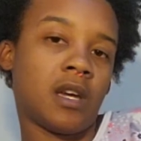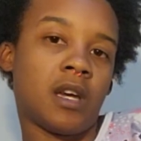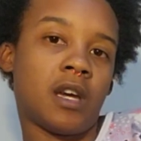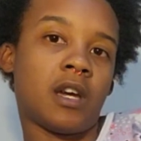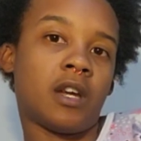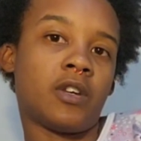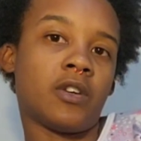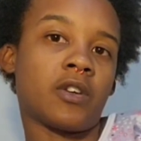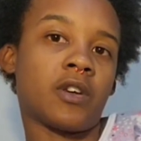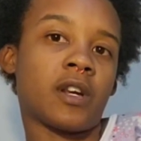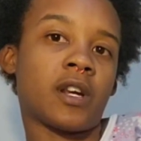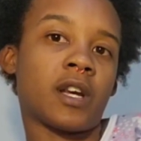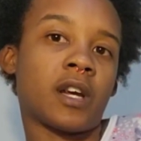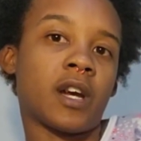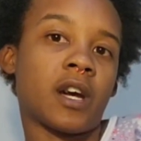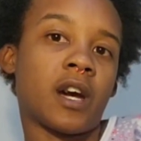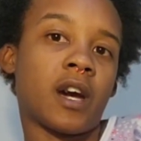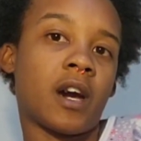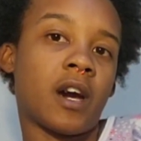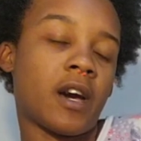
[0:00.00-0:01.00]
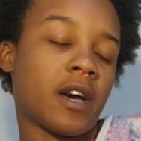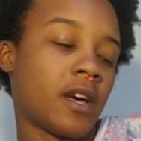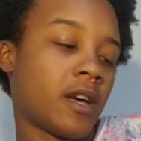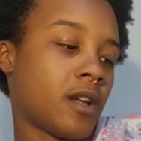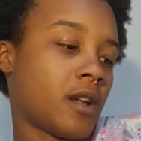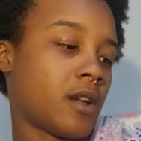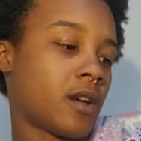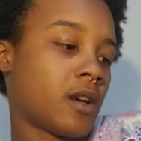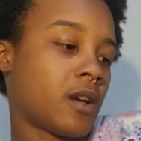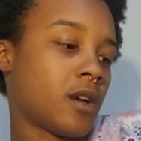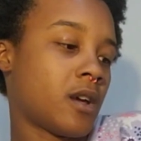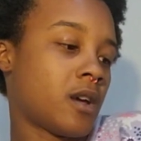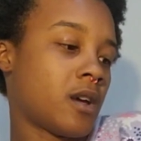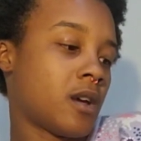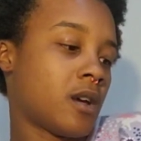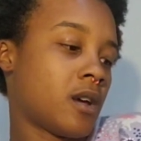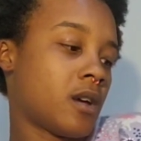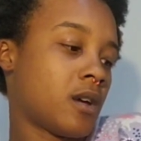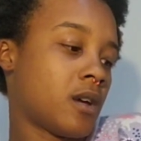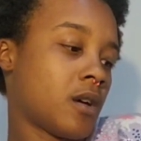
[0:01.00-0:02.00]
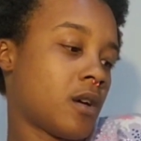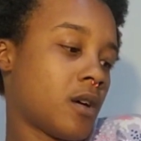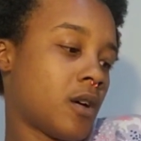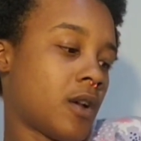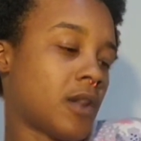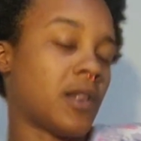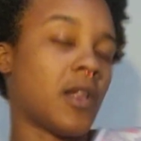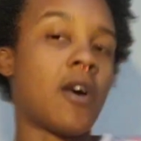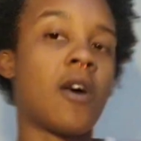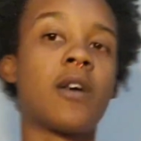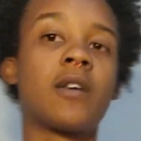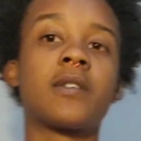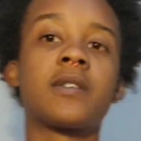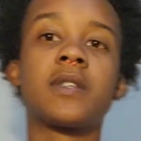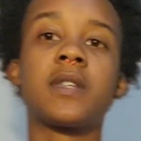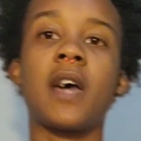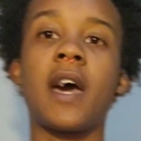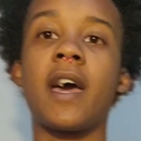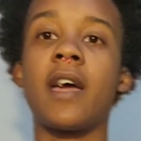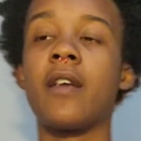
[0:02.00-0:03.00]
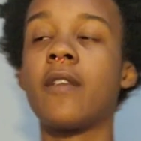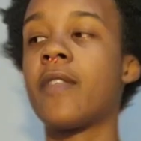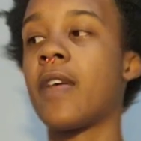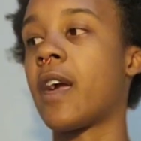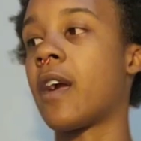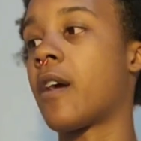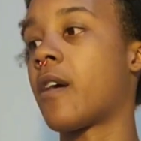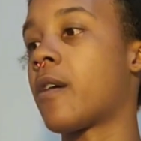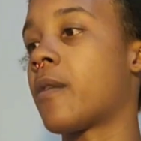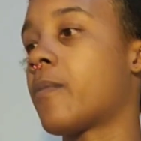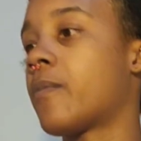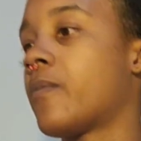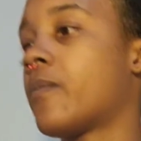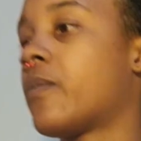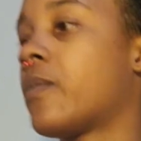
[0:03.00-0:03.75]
and you're going to cut alongside there.